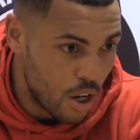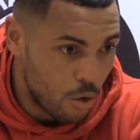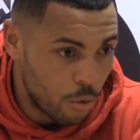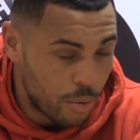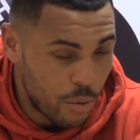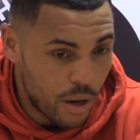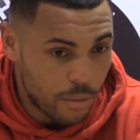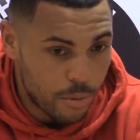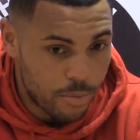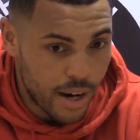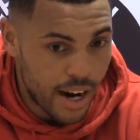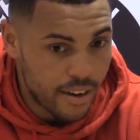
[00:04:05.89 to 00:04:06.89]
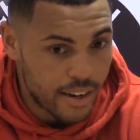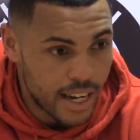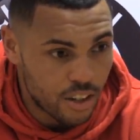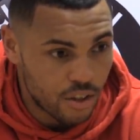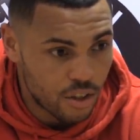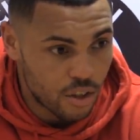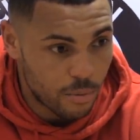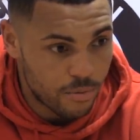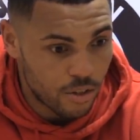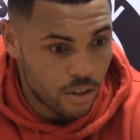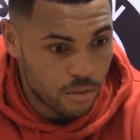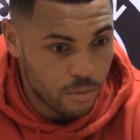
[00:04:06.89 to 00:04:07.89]
we'll be well prepared, and then it's just up
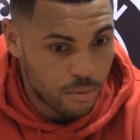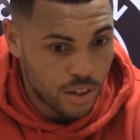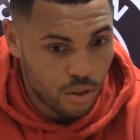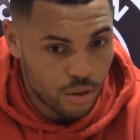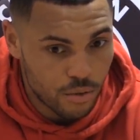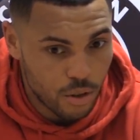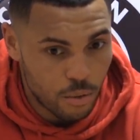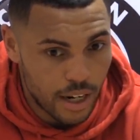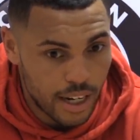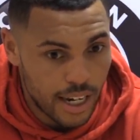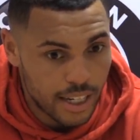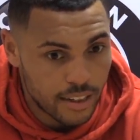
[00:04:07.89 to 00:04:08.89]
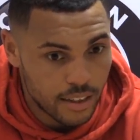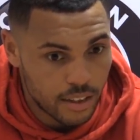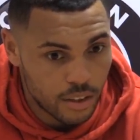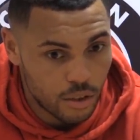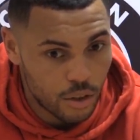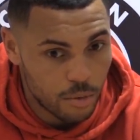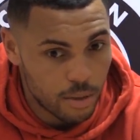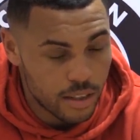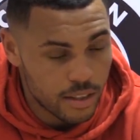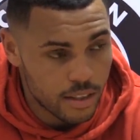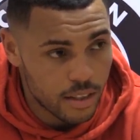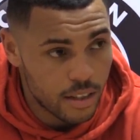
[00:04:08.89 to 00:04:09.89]
for us when we cross over the white line to do the
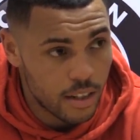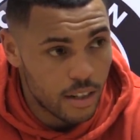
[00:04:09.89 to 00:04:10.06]
business.